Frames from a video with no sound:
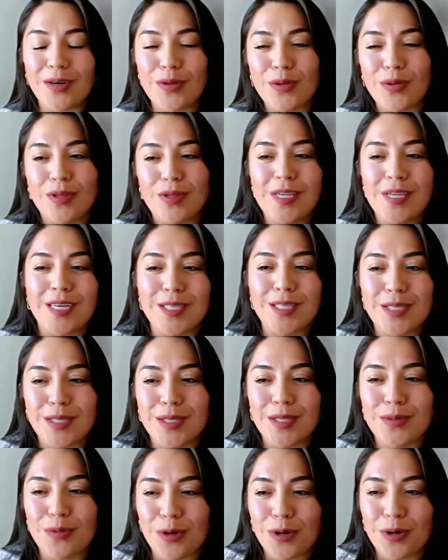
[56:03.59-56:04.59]
the Texas
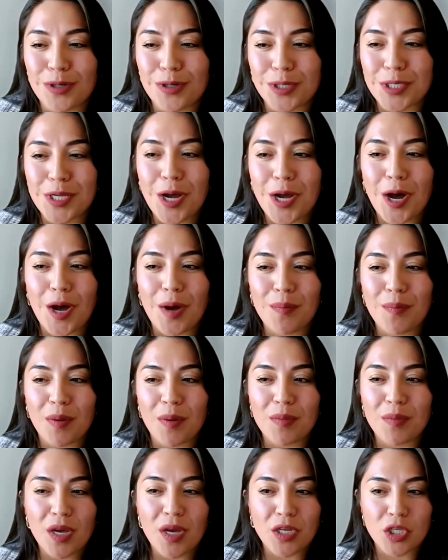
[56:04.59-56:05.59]
workers' comp. I'm
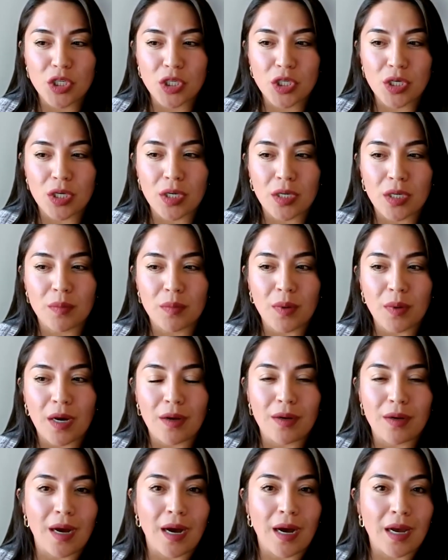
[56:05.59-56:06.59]
not sure
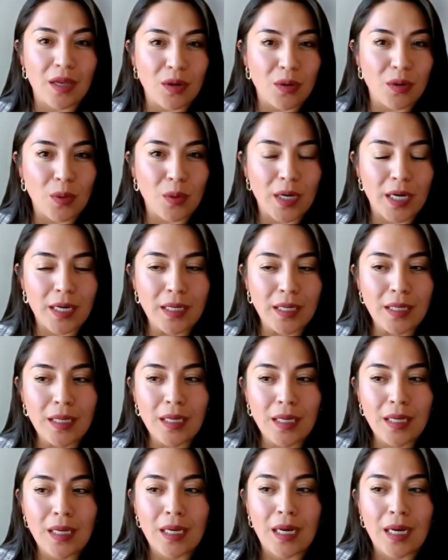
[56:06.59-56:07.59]
about Iowa,
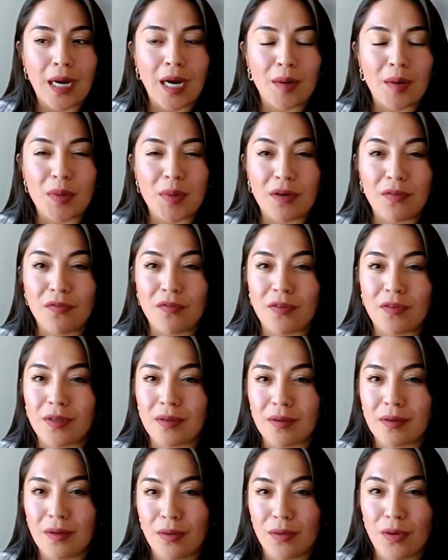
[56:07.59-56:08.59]
but if
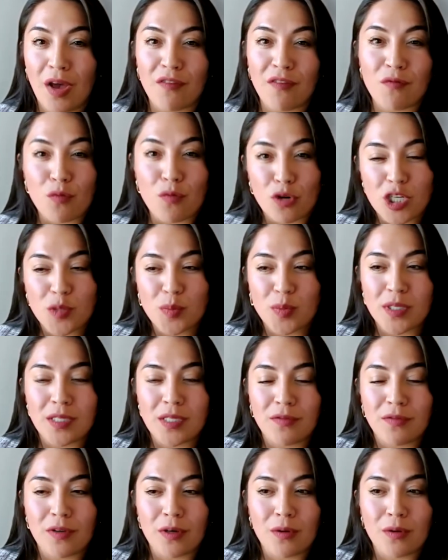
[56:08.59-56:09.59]
you have more
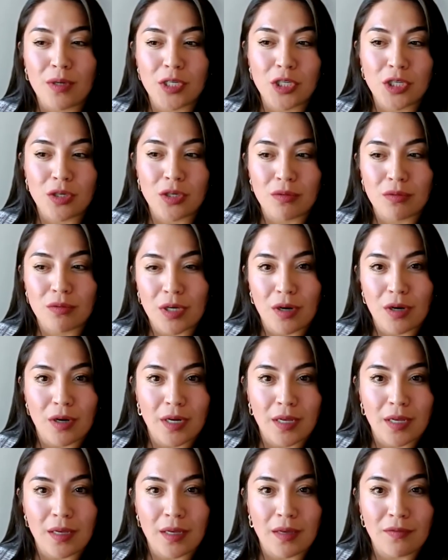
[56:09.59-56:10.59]
specific question
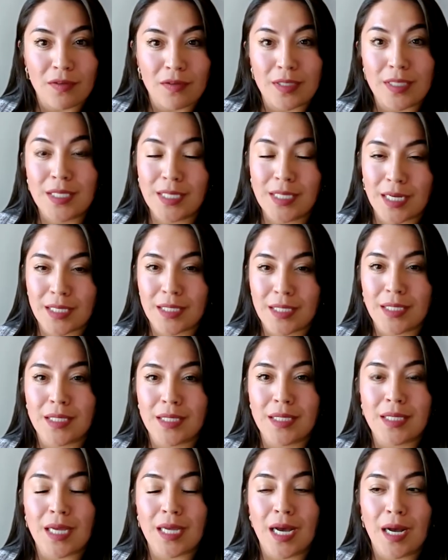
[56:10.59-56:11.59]
regarding if it's
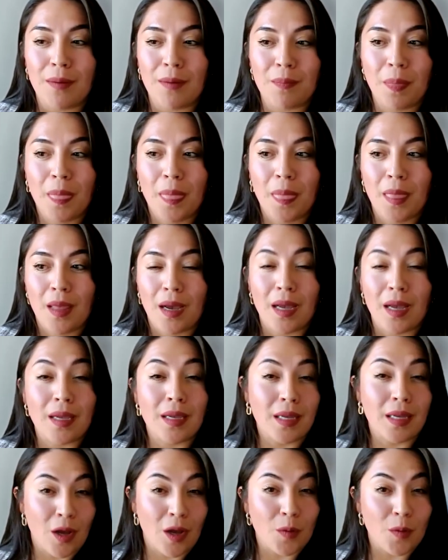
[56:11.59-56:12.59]
Texas, I can
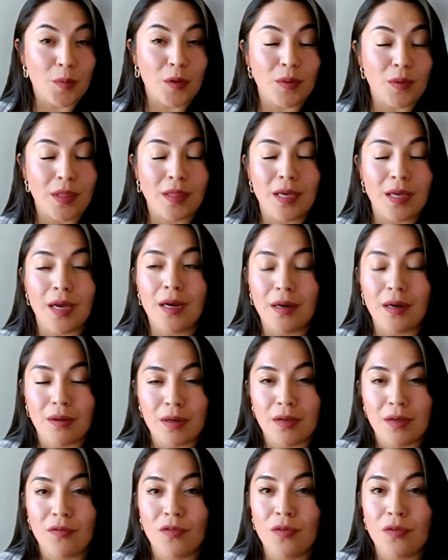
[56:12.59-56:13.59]
help you with that, and I'll
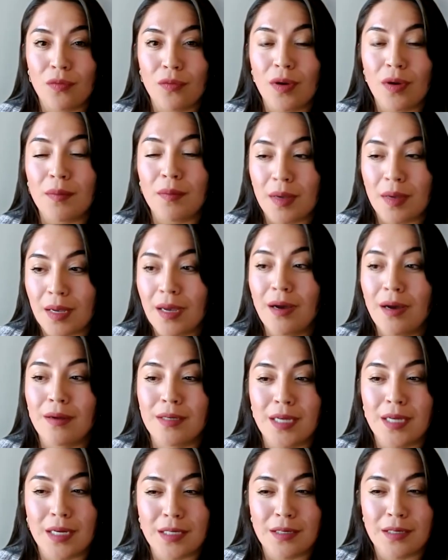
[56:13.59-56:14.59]
give you my
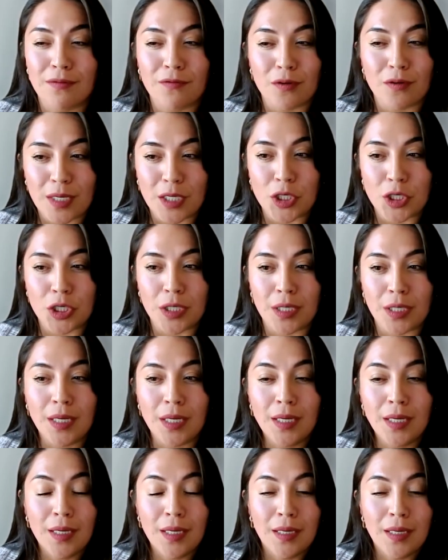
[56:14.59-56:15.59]
contact information.
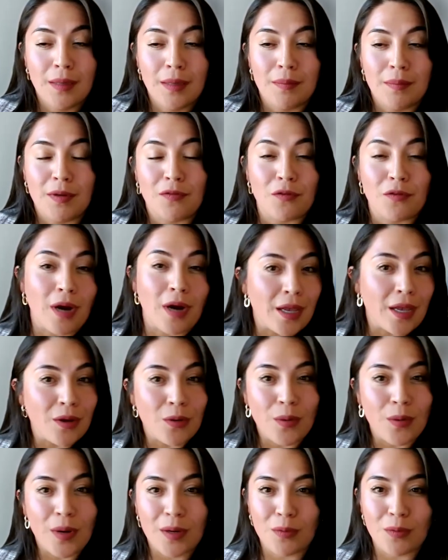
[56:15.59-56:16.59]
But for
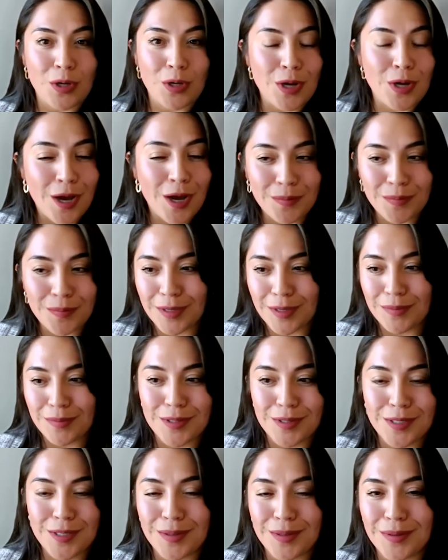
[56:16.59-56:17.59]
Iowa, I would not be able
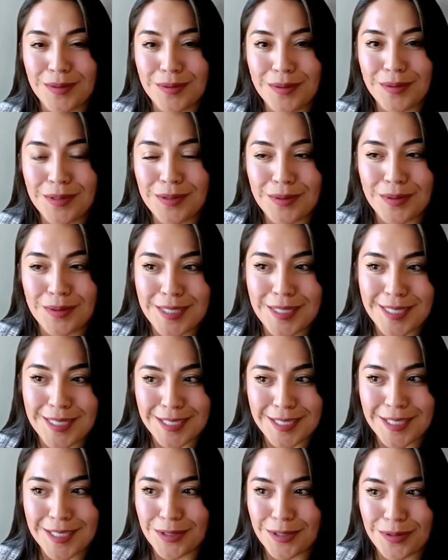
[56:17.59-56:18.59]
to
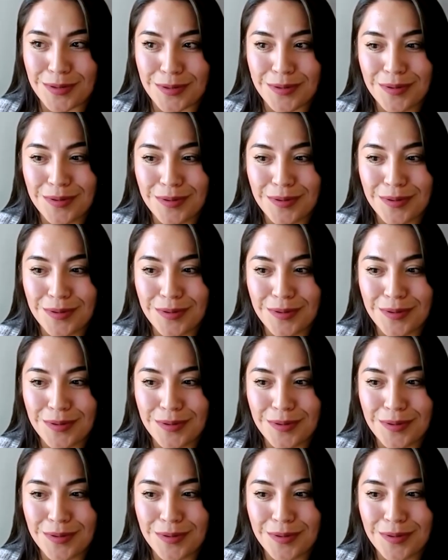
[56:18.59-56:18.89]
assist you